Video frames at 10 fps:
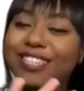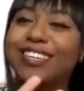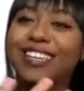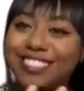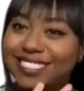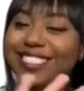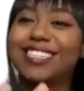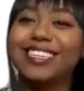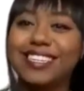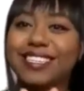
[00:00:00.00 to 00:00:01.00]
against
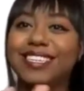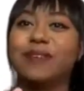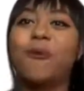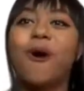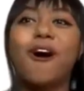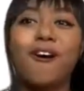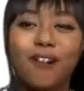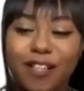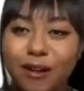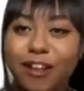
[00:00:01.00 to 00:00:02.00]
the
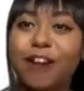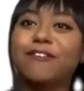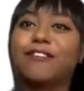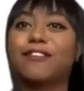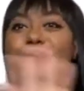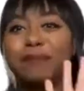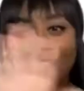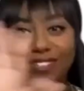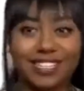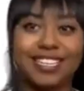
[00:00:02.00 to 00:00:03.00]
wall of
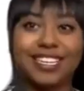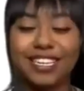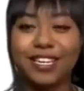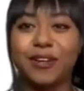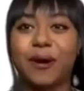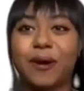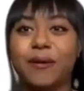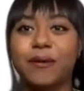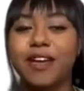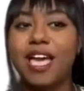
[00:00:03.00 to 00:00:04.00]
comfortability, you know,
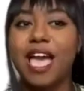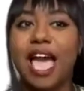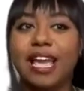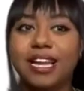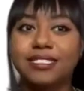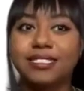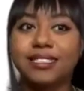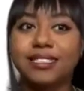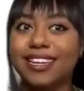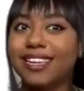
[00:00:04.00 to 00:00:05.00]
and
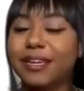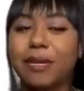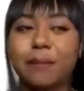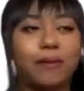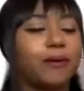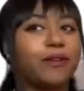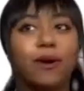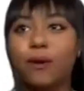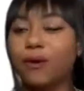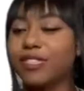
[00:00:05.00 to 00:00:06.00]
letting people
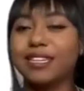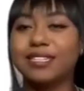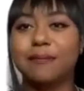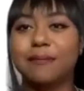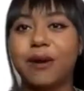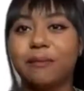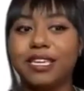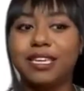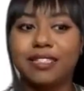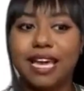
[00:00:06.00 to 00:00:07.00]
know things about
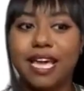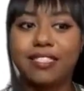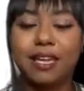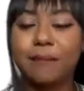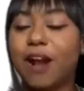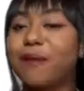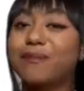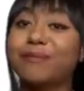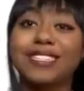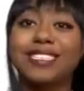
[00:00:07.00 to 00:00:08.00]
me that they
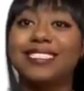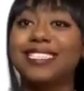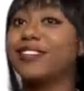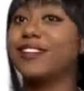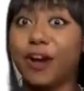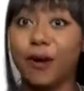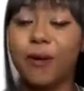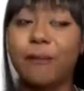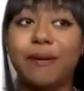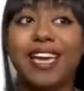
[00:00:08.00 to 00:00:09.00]
probably didn't
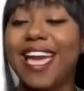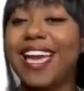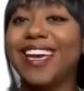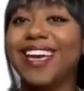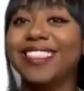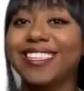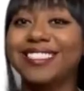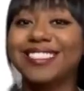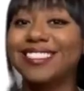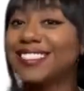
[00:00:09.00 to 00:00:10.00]
know, but hey,
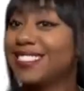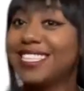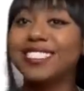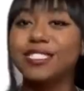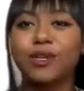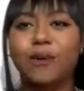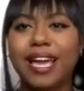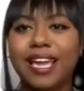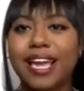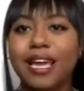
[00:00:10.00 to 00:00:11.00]
this is who
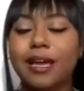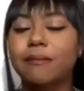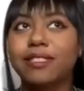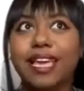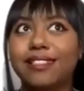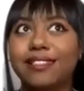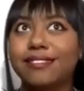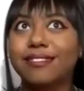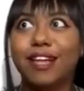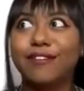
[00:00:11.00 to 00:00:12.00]
I am. Like,
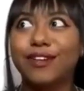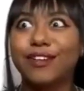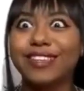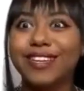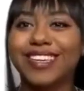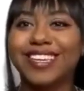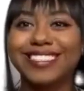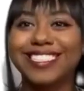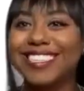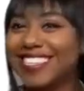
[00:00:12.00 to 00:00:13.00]
love it or leave
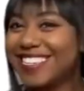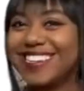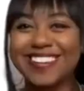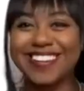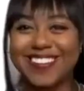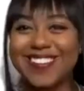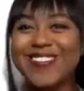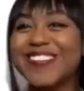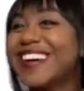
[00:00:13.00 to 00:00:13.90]
it, you know.